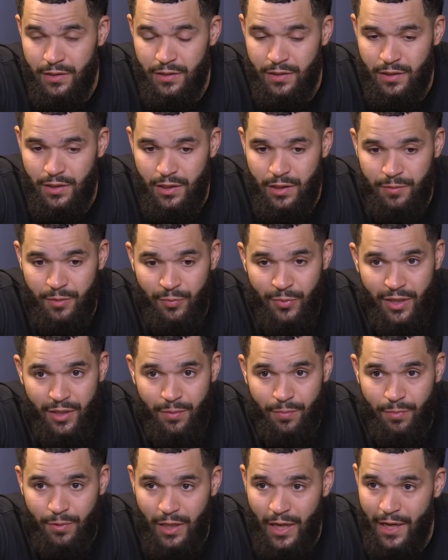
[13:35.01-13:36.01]
He made a
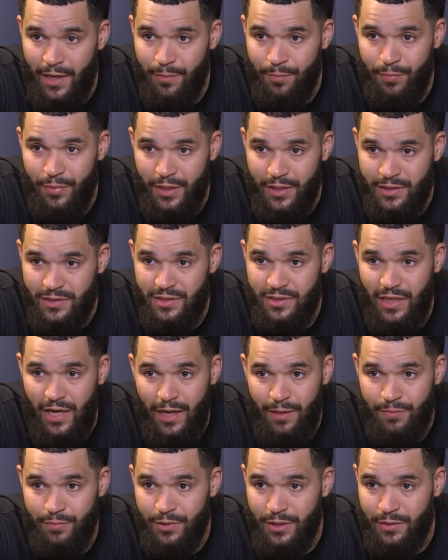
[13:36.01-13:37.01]
lot of big
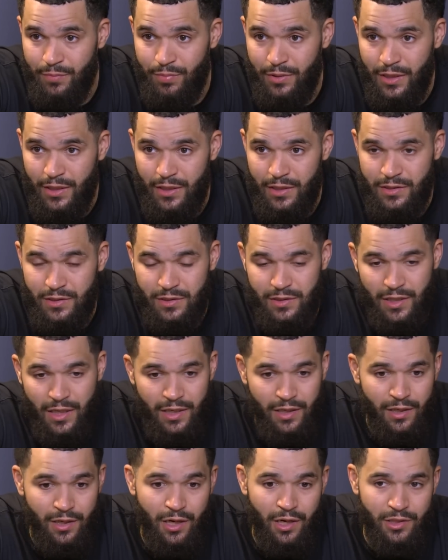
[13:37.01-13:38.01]
stop, big plays. He's got to
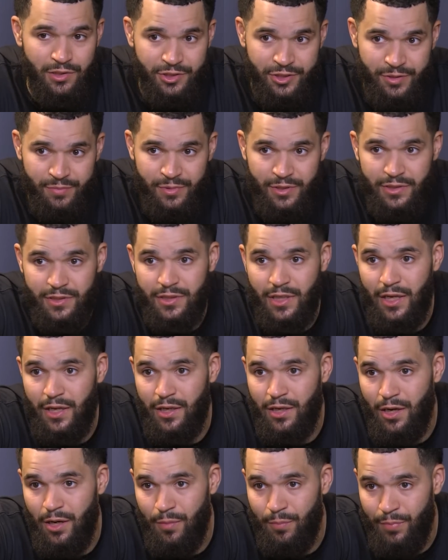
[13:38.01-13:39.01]
guard Jimmy. He's got to
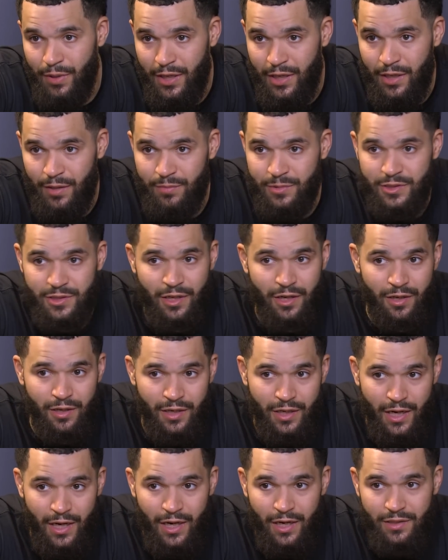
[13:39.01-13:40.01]
guard Bam. He's guarding
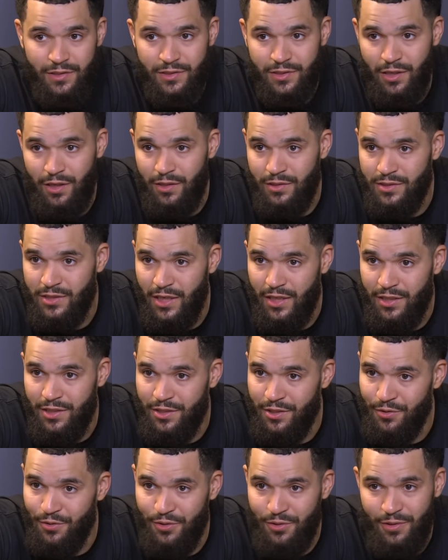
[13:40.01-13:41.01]
Kyle. He's guarding Tyler
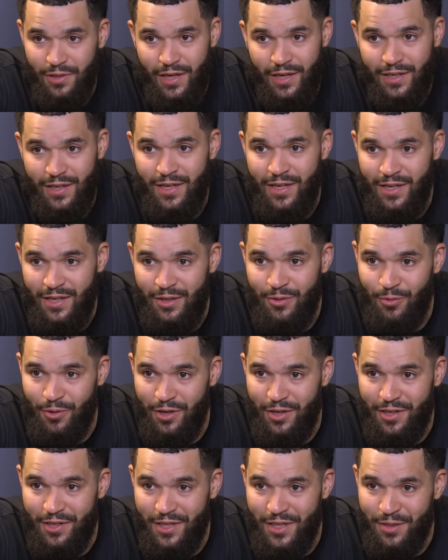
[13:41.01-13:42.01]
Hero. Like, we're
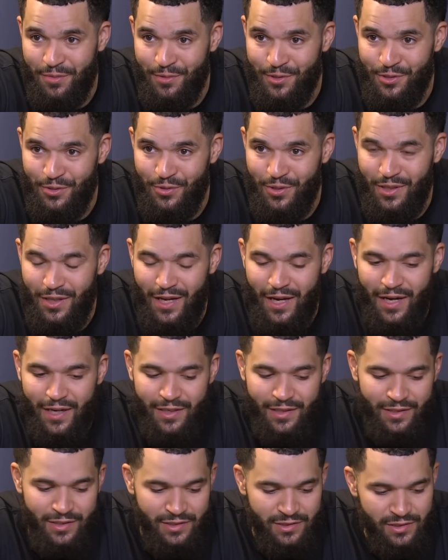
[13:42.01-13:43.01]
going to need him to do a lot,
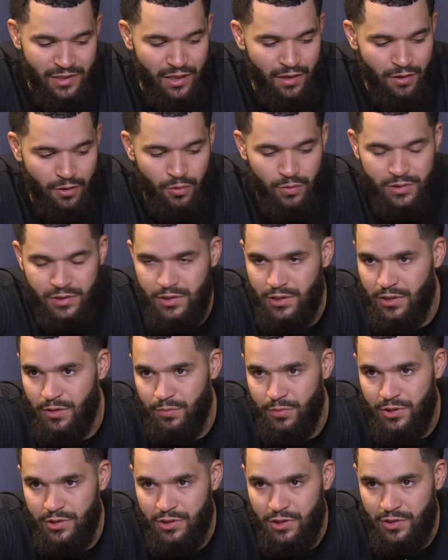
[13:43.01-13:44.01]
and it's not always going to
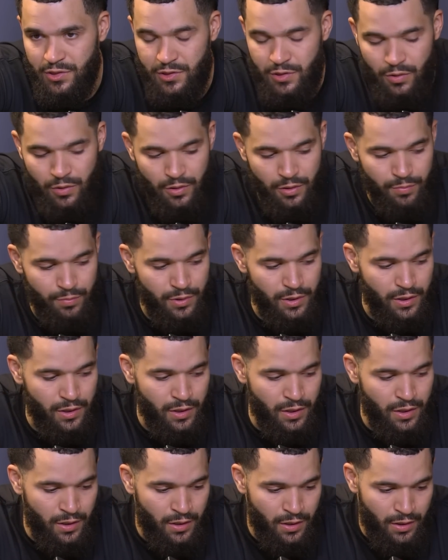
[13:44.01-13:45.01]
be just scoring. But
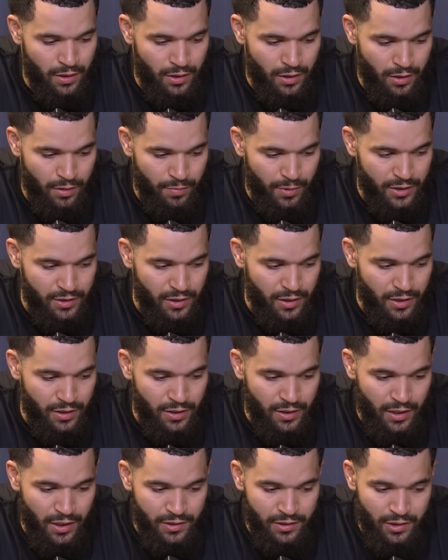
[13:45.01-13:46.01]
I thought
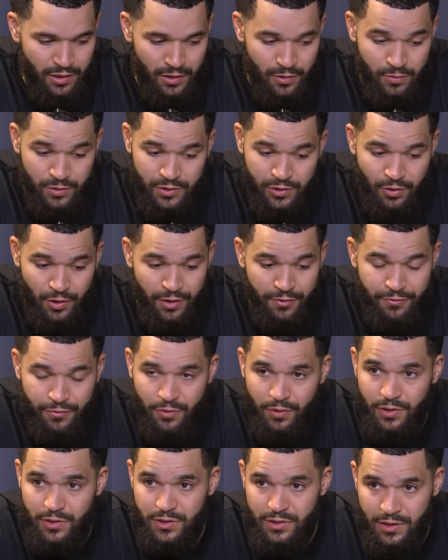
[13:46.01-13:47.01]
he was great
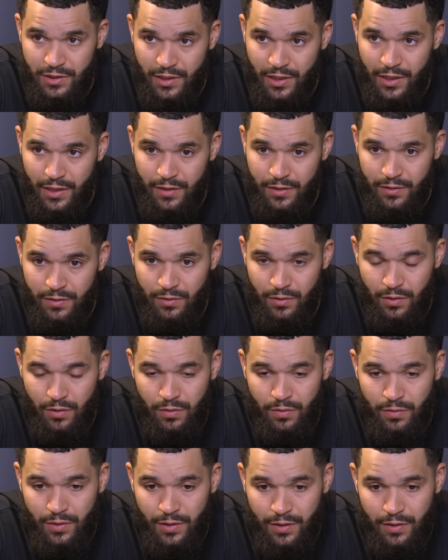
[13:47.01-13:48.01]
for us tonight, you
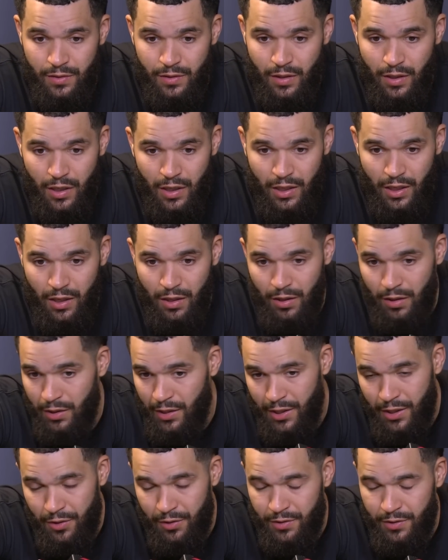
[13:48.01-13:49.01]
know, in all the
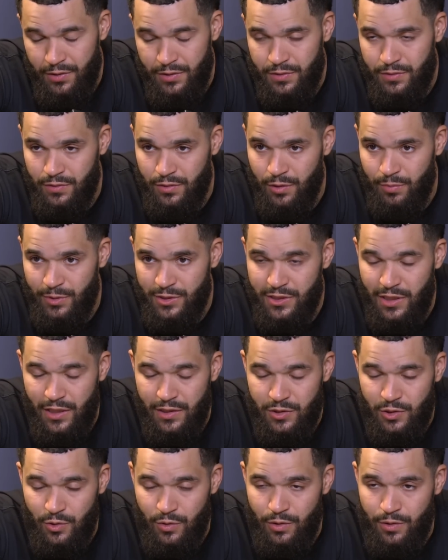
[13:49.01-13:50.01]
areas, you know, besides
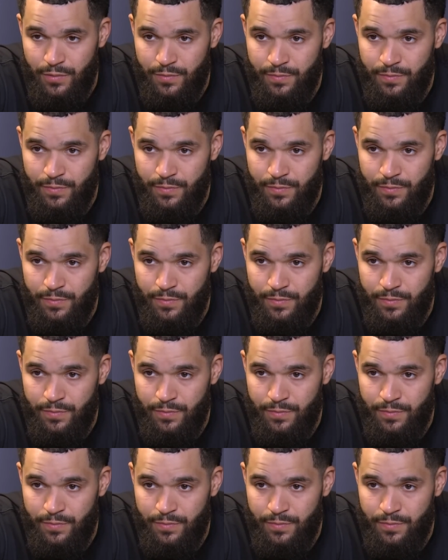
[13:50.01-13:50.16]
scoring.